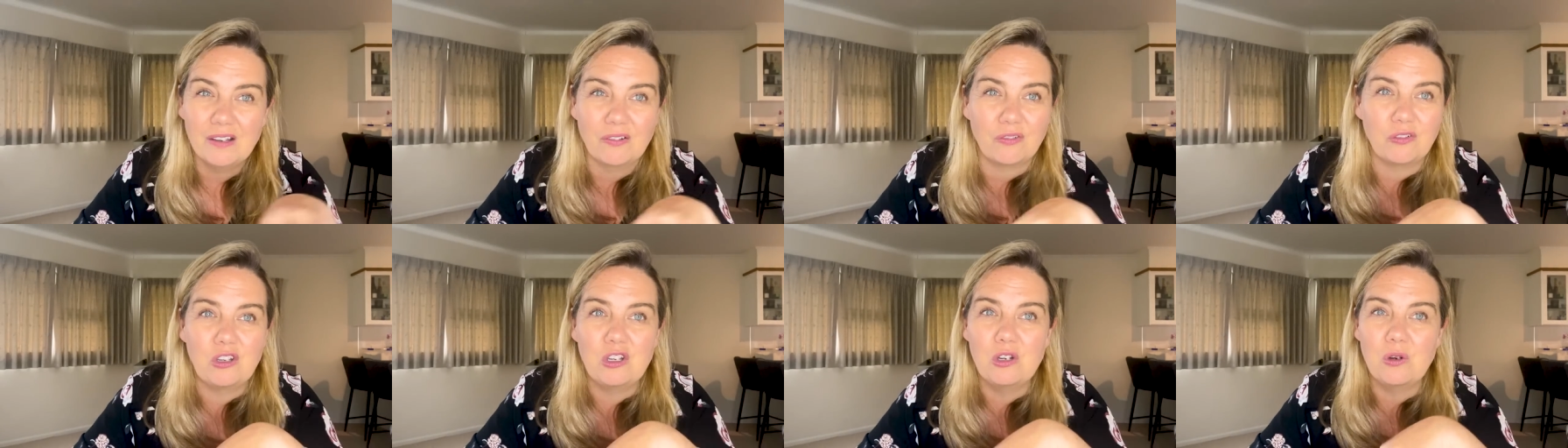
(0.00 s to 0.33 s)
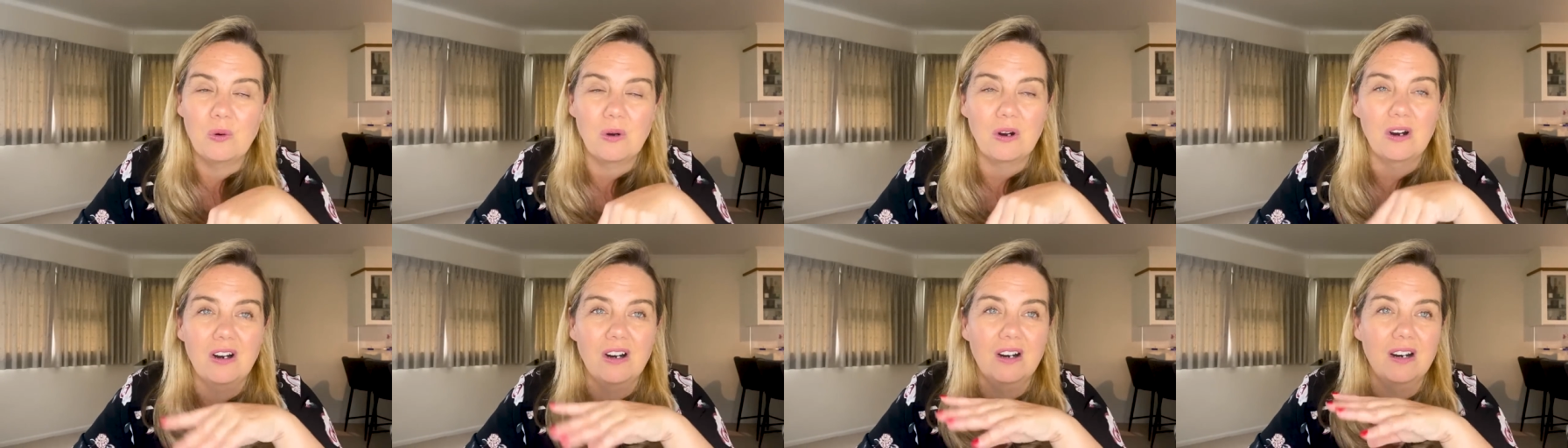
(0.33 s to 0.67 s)
if you
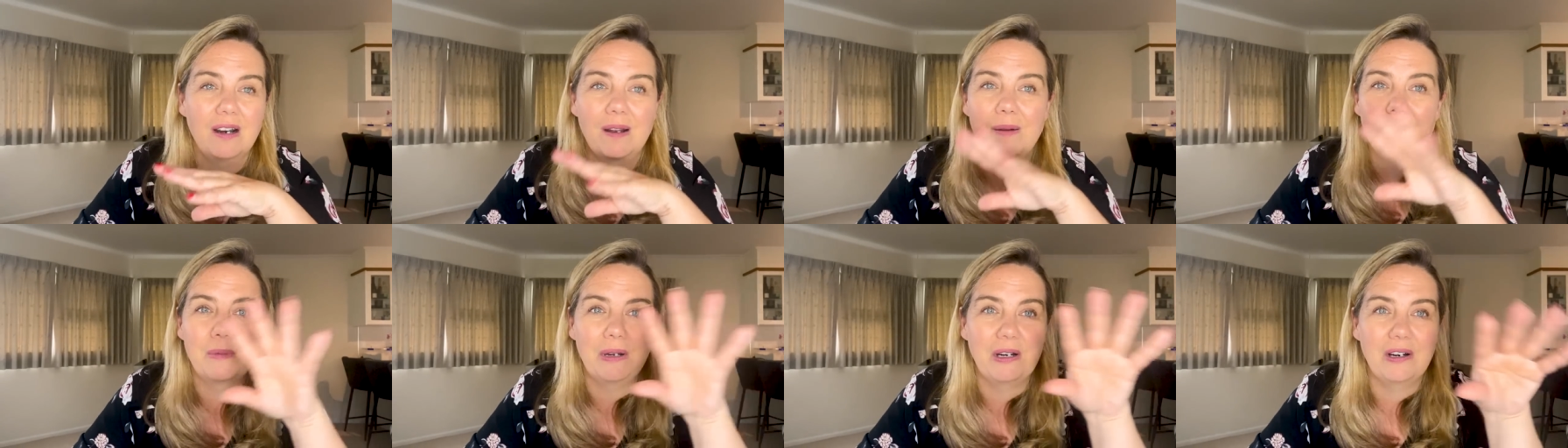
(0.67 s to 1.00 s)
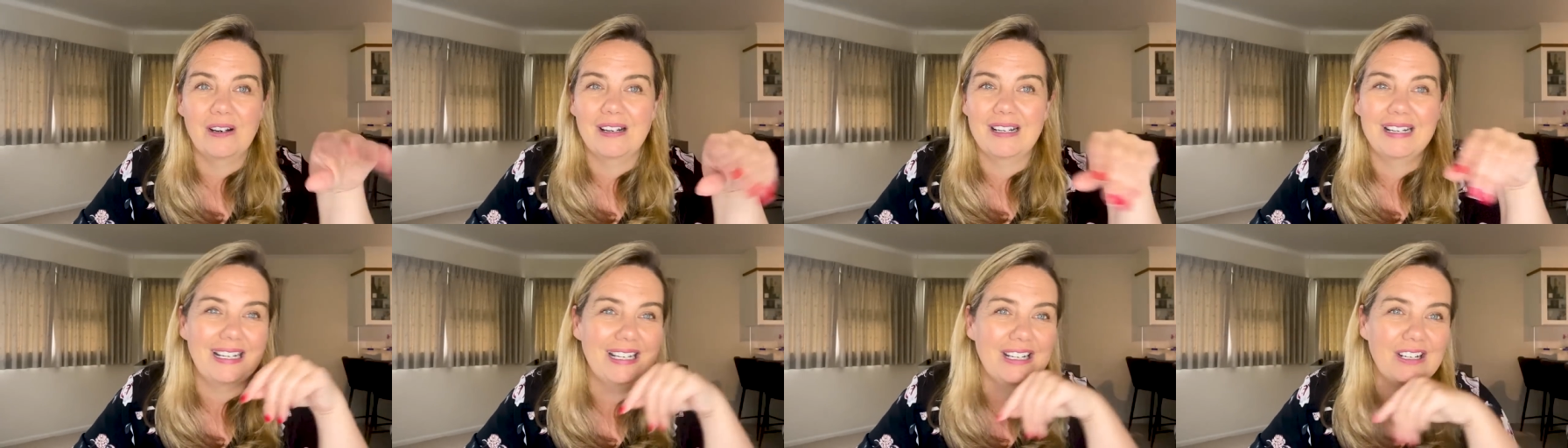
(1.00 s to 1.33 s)
are
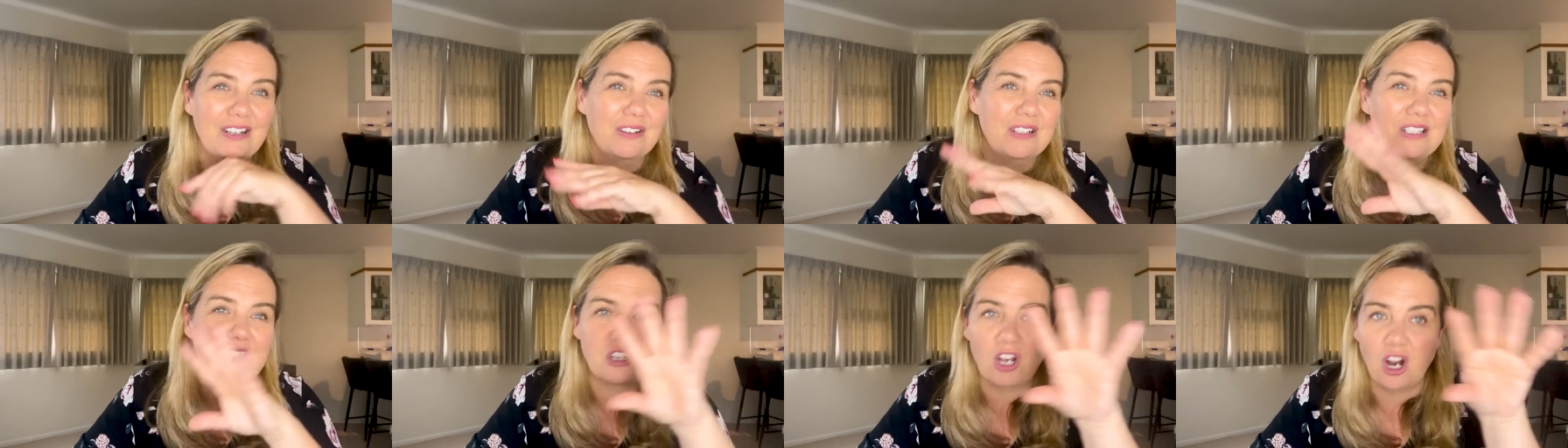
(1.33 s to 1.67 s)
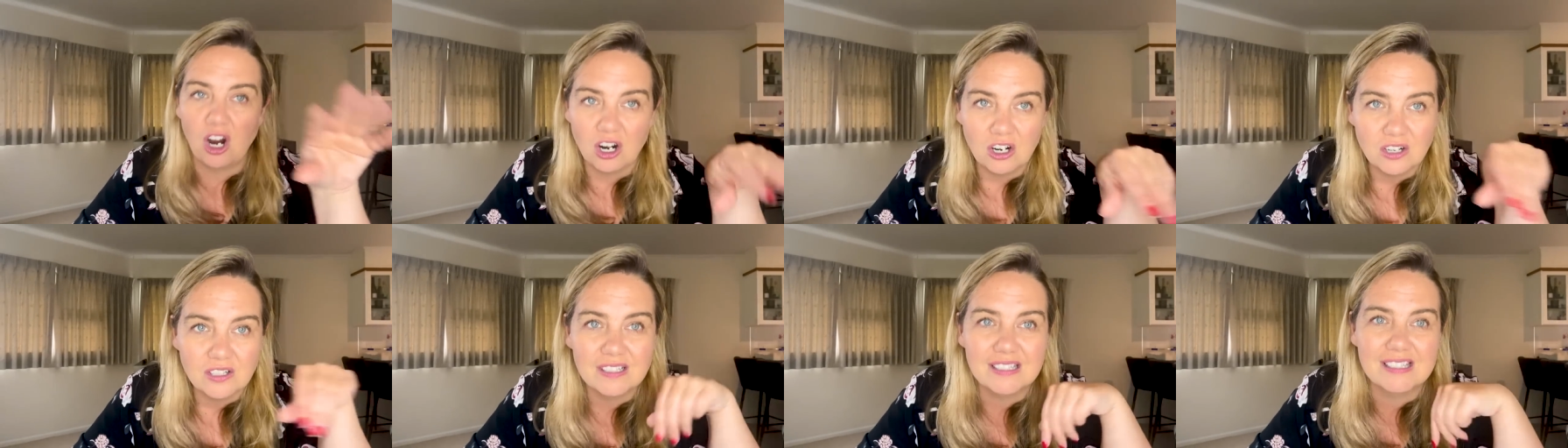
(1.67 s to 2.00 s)
American, you know, it's
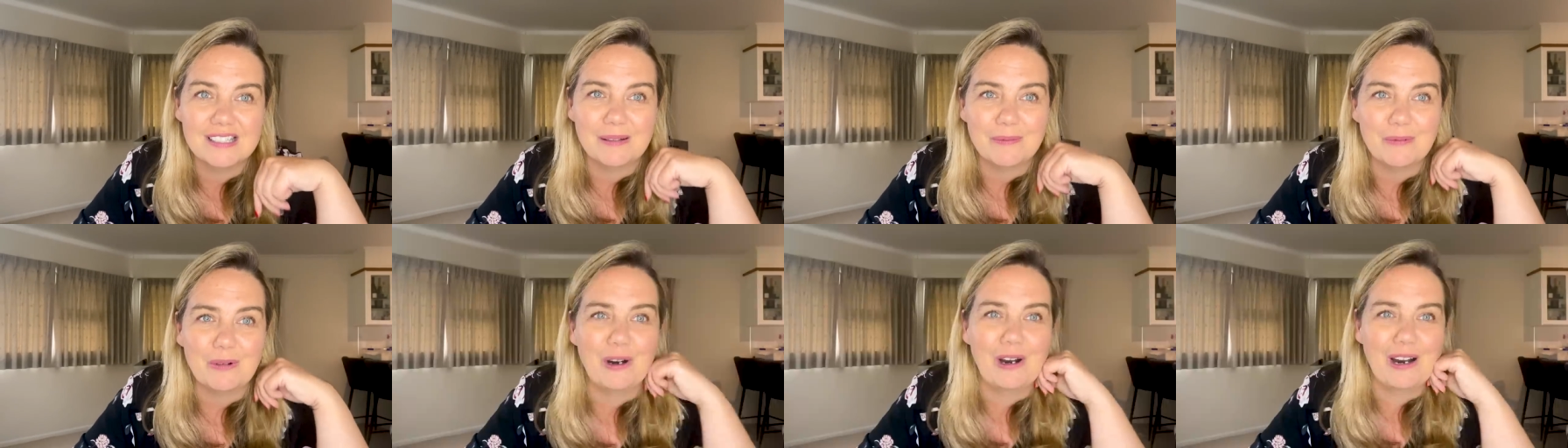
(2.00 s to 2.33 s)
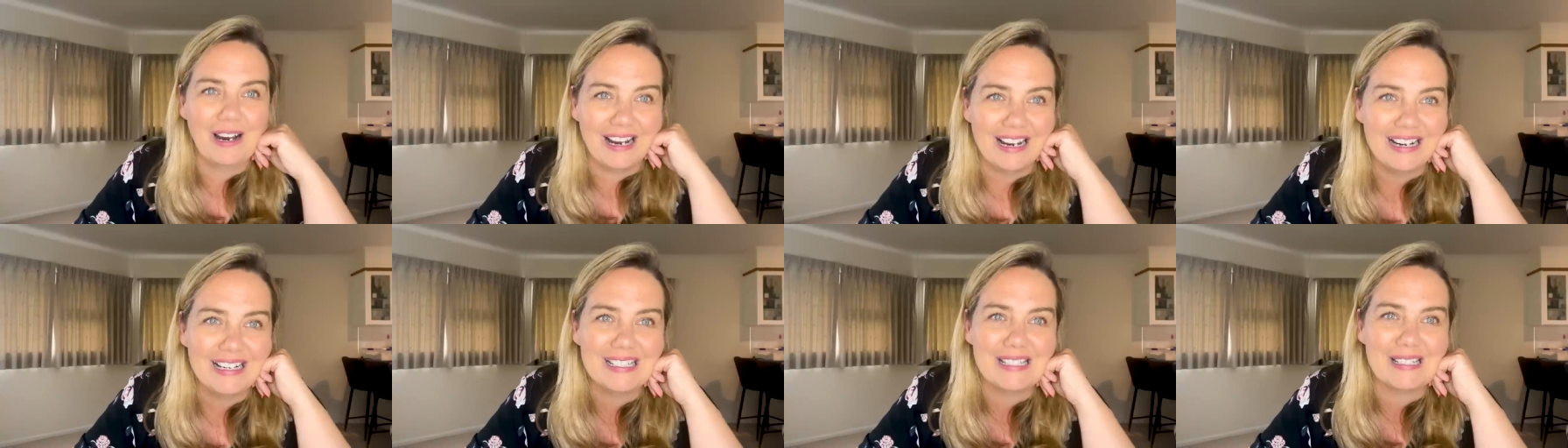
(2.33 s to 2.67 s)
hard to
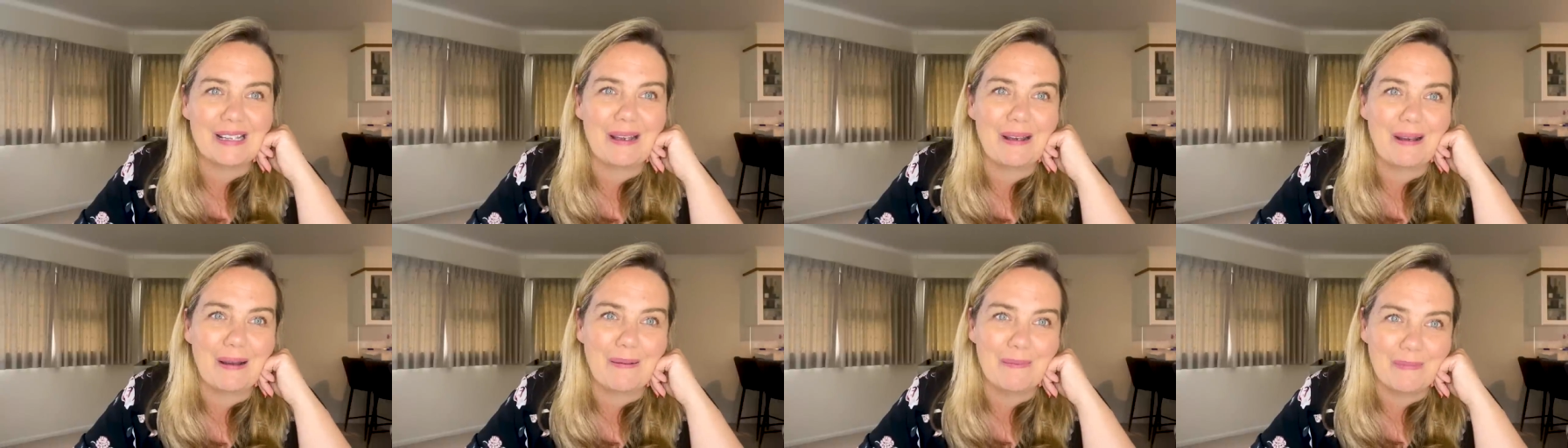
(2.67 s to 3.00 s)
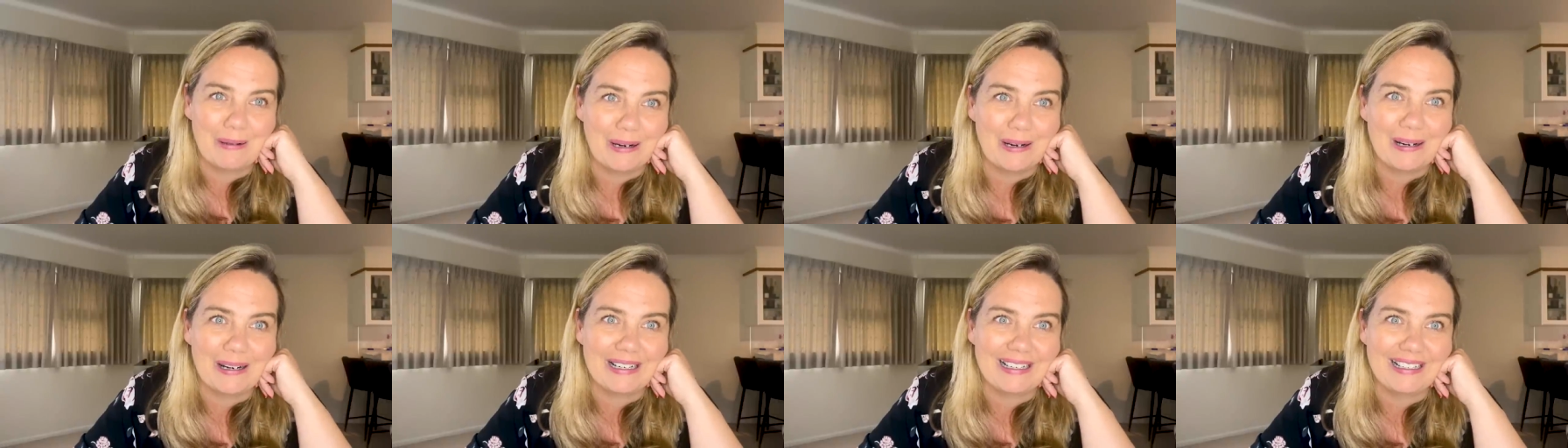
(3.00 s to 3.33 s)
summarize
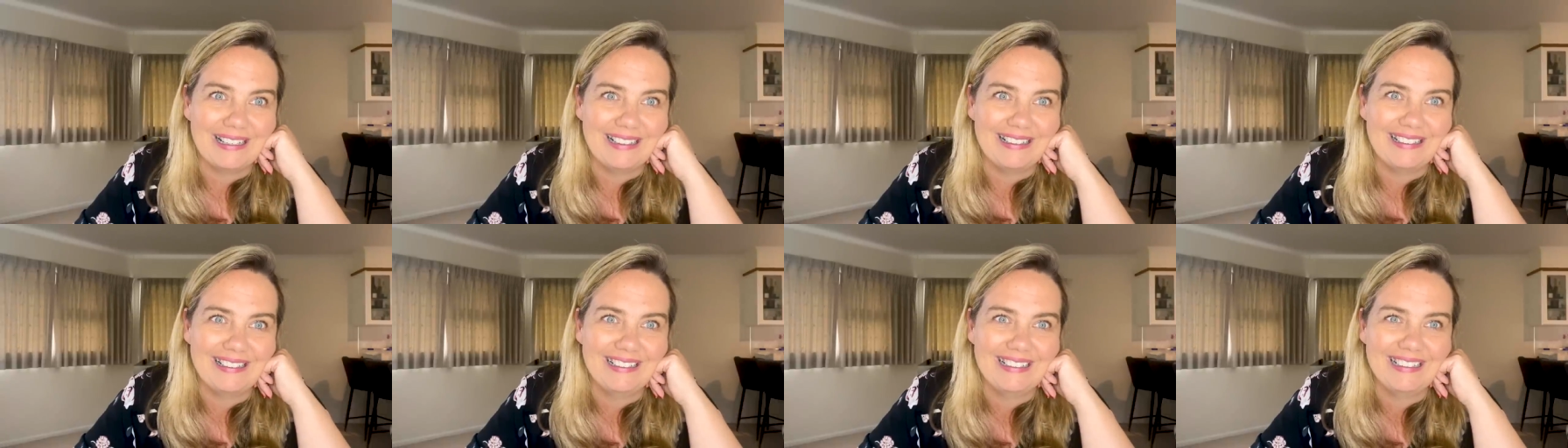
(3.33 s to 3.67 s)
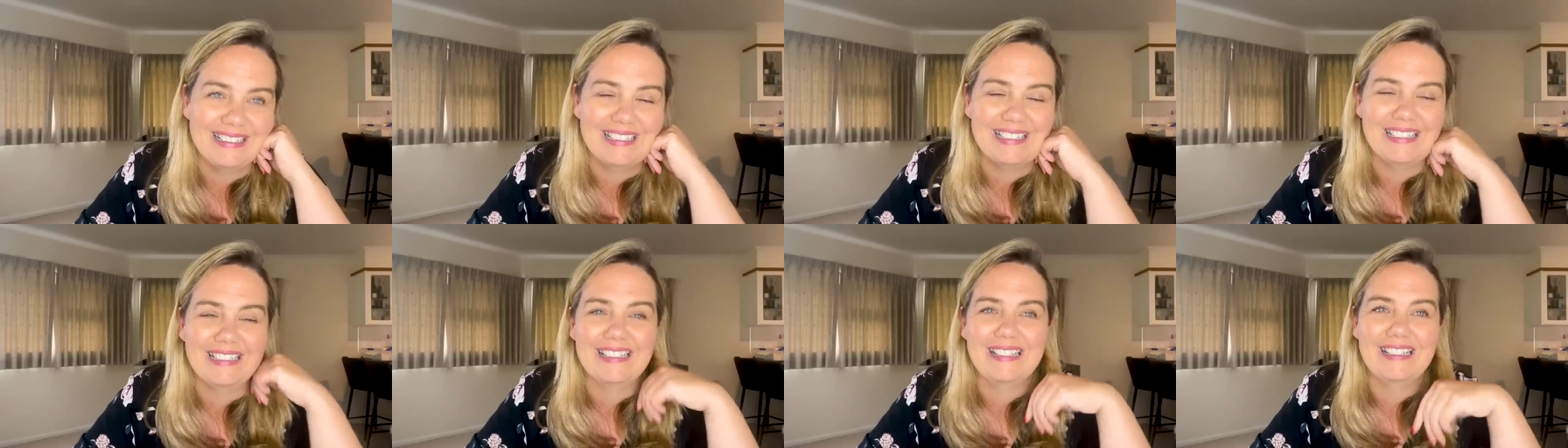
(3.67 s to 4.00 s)
America
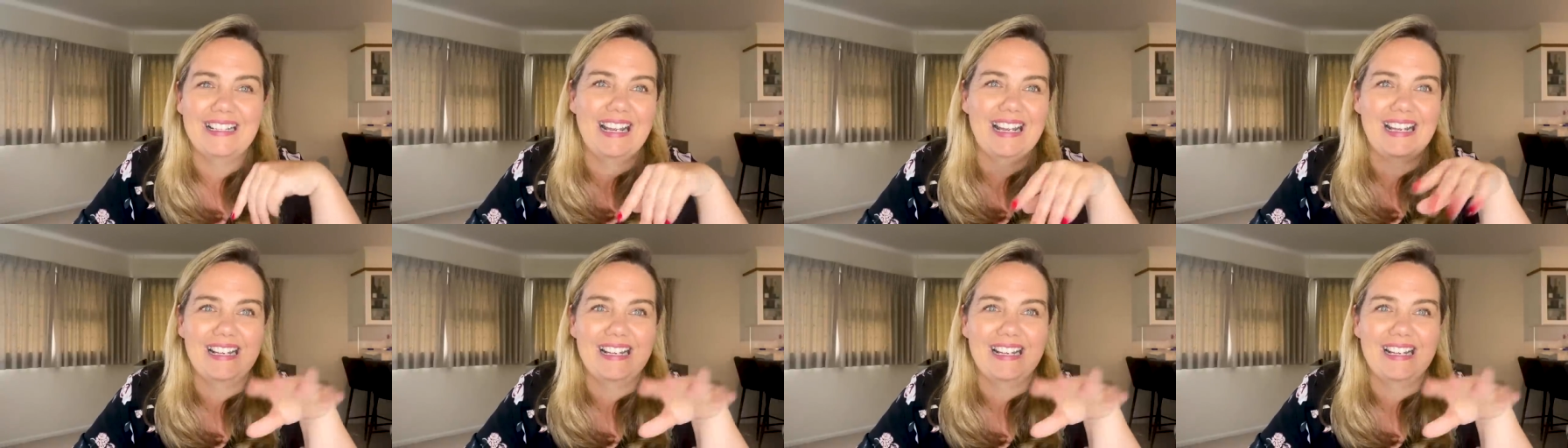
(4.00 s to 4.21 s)
in,